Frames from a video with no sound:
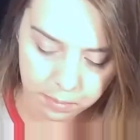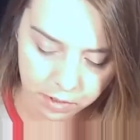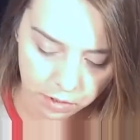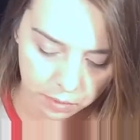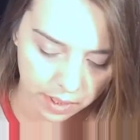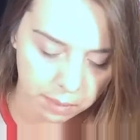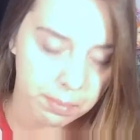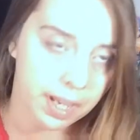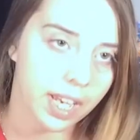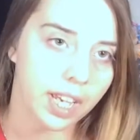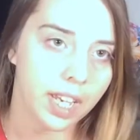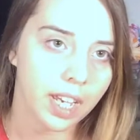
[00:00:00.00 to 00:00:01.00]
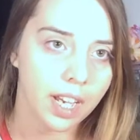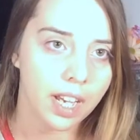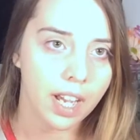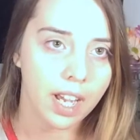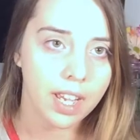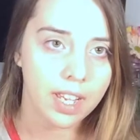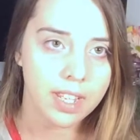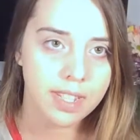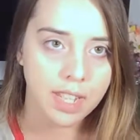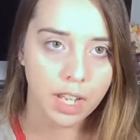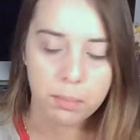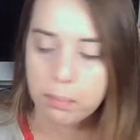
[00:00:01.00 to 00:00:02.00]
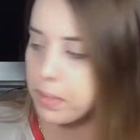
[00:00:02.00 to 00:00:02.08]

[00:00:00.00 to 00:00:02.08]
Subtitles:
doing my eyes and